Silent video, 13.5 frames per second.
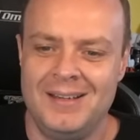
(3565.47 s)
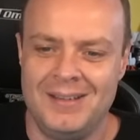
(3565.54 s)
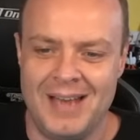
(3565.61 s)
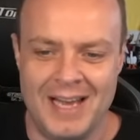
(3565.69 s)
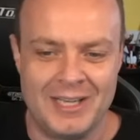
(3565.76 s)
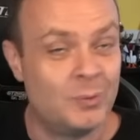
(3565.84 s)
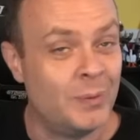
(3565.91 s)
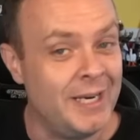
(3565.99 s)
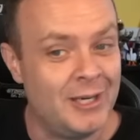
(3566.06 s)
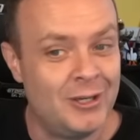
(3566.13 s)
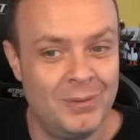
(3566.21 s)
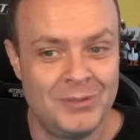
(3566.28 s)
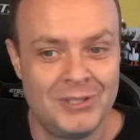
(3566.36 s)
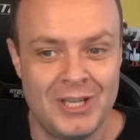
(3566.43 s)
Next week
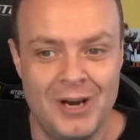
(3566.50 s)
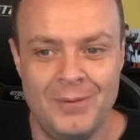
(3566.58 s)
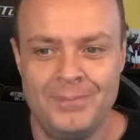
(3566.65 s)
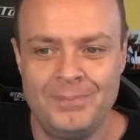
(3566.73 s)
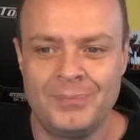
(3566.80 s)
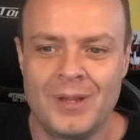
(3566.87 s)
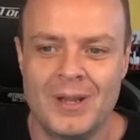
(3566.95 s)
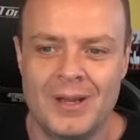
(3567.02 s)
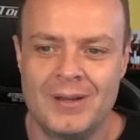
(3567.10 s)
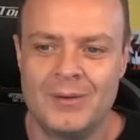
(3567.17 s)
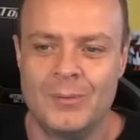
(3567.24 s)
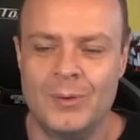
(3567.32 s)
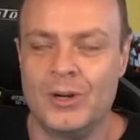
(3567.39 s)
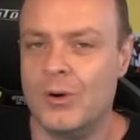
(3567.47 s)
comes, though.
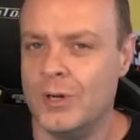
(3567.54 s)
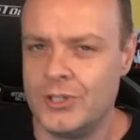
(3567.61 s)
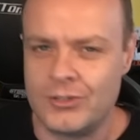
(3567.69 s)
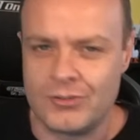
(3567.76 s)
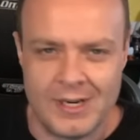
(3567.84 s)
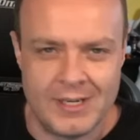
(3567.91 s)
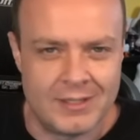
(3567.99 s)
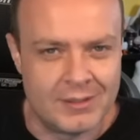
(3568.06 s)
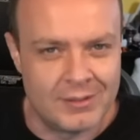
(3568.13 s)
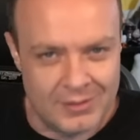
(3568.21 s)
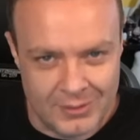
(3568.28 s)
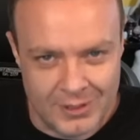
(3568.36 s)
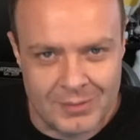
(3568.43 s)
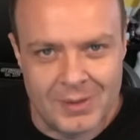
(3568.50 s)
We're going straight into
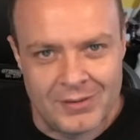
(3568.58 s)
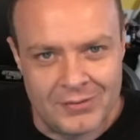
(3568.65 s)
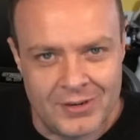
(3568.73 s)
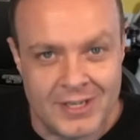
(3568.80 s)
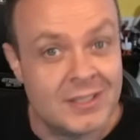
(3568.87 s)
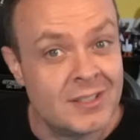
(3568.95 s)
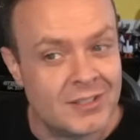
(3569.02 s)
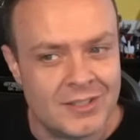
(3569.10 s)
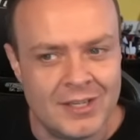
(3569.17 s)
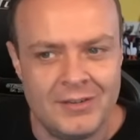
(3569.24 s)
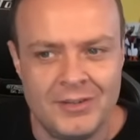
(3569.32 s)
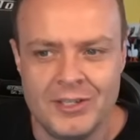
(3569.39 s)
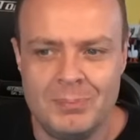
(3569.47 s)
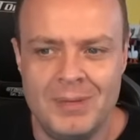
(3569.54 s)
Heroic, my friends.
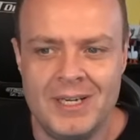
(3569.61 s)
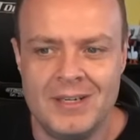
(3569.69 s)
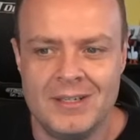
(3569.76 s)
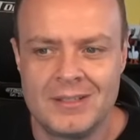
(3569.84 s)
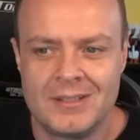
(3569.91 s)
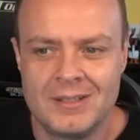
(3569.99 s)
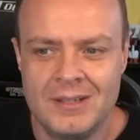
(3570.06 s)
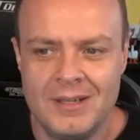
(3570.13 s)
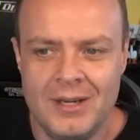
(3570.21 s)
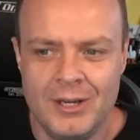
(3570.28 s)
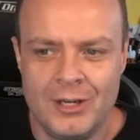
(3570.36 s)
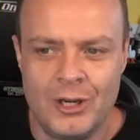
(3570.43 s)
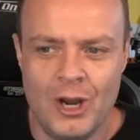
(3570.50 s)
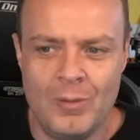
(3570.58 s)
Serious business.
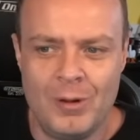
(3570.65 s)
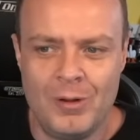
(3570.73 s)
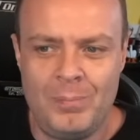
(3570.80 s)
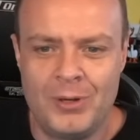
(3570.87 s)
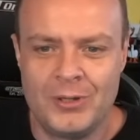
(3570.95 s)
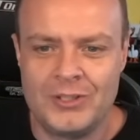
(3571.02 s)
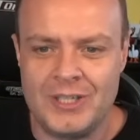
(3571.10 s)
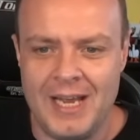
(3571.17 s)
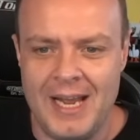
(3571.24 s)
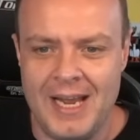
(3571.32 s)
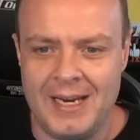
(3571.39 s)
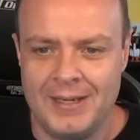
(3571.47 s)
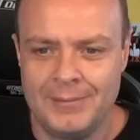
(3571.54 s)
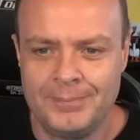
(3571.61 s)
Google puts
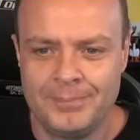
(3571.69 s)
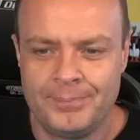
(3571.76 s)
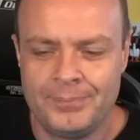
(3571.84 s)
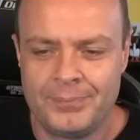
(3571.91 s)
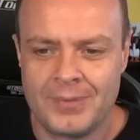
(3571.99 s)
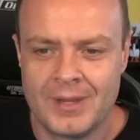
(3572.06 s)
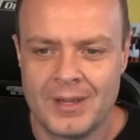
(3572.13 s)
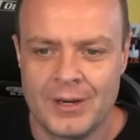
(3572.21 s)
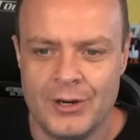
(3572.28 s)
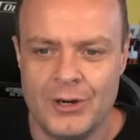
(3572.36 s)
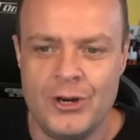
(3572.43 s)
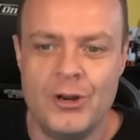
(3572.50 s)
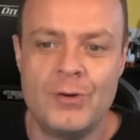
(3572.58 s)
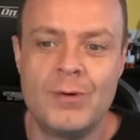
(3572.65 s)
in
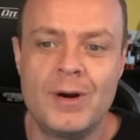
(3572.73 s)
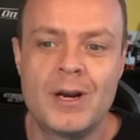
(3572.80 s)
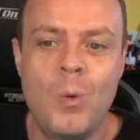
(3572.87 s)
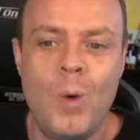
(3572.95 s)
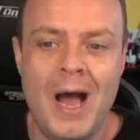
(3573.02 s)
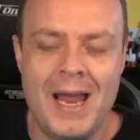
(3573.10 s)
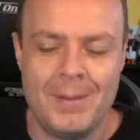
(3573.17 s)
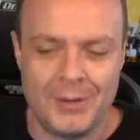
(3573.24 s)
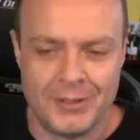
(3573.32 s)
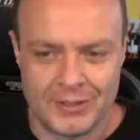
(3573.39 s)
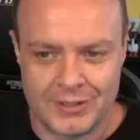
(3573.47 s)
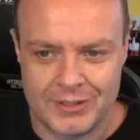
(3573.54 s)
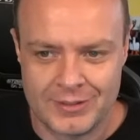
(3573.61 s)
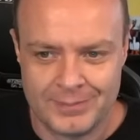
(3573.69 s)
new
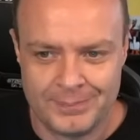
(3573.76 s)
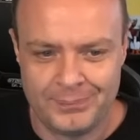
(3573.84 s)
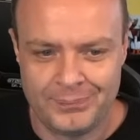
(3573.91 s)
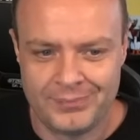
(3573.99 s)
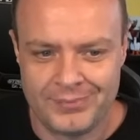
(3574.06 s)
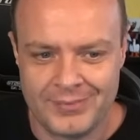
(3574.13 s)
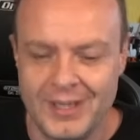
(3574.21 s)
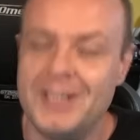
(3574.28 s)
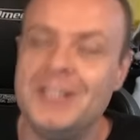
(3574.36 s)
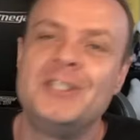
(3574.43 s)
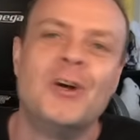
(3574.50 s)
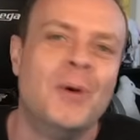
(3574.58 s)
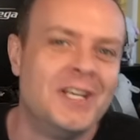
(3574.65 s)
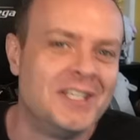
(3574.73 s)
requirements that
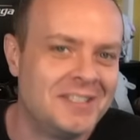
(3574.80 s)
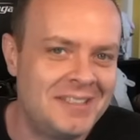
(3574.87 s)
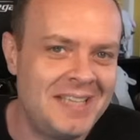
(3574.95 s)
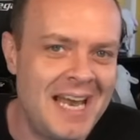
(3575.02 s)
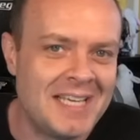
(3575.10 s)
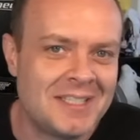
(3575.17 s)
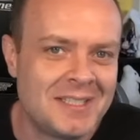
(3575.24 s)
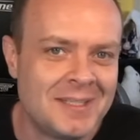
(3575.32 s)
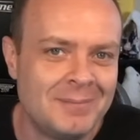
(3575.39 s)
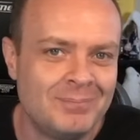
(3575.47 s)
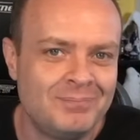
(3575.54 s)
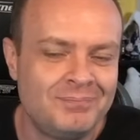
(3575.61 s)
he's going to test.